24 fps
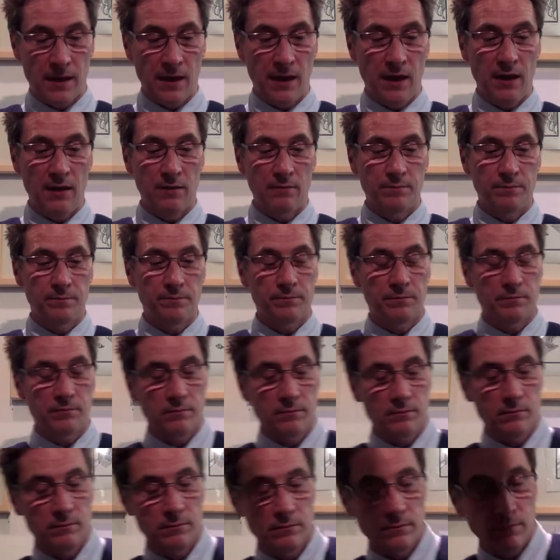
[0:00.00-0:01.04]
is that lino
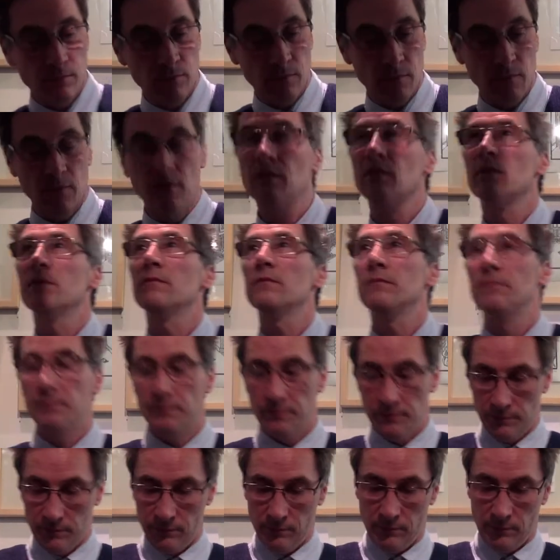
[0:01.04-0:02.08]

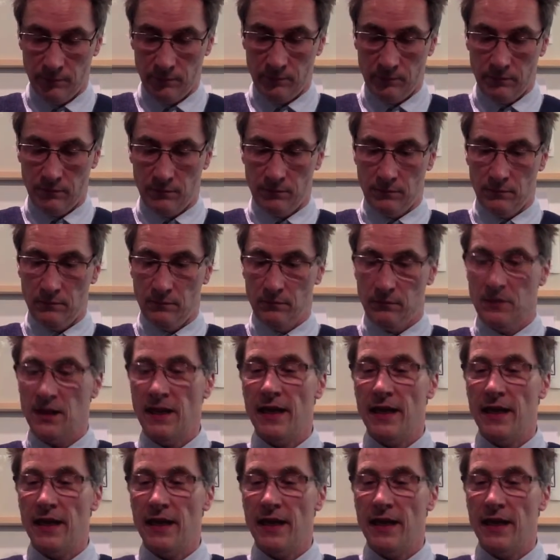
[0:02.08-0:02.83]
fixed to the MDF?